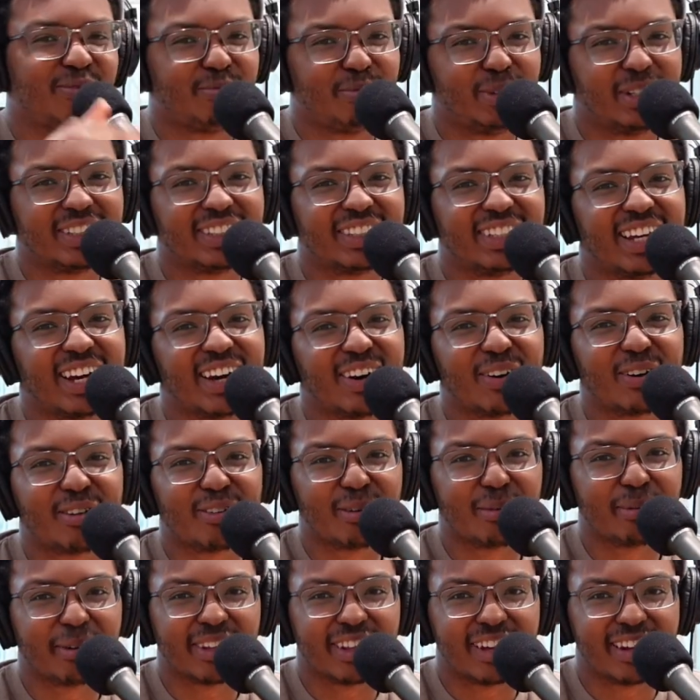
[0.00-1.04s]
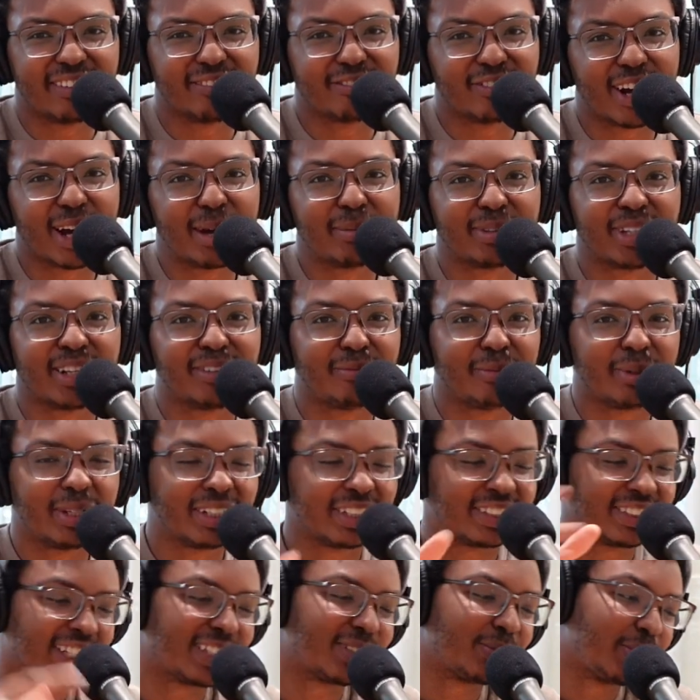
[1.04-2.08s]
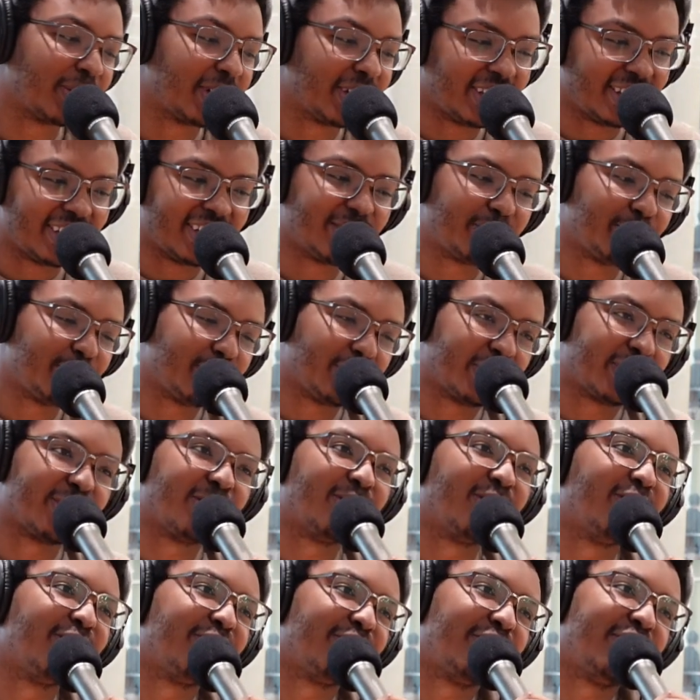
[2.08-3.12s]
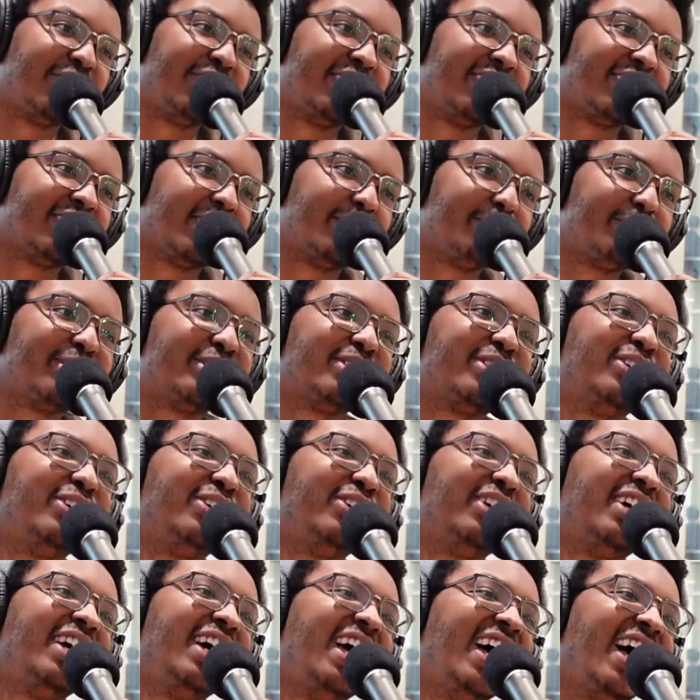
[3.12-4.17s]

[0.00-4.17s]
basically how our Ramadan vibes have been, because that's one of the things we want to go over in this episode,